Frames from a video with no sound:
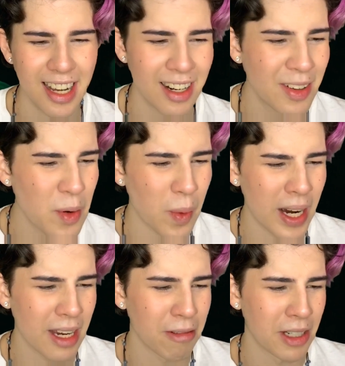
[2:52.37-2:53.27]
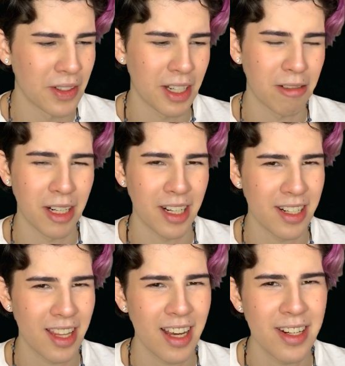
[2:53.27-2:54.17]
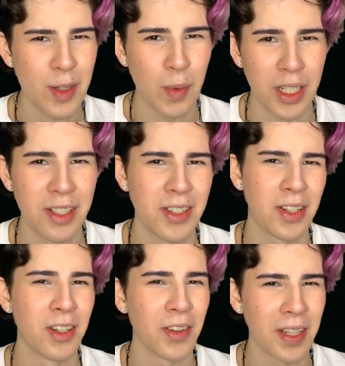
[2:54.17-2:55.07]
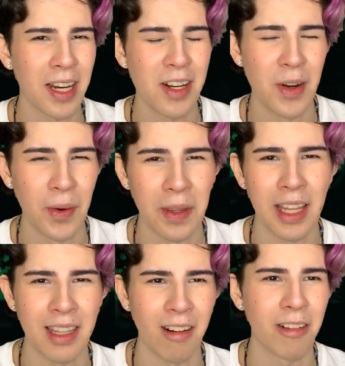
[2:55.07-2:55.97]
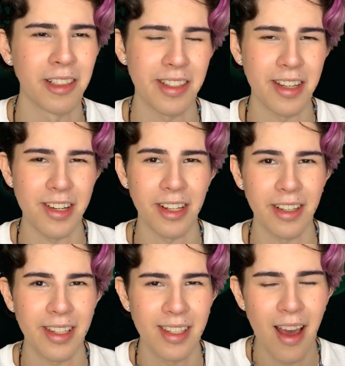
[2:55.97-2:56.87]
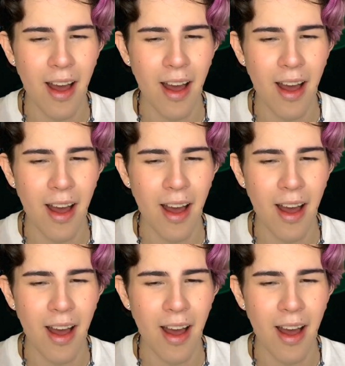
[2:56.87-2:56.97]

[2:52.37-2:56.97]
I don't know why I went on that run. I think I just wanted you to know that I know that they're called sea jellies,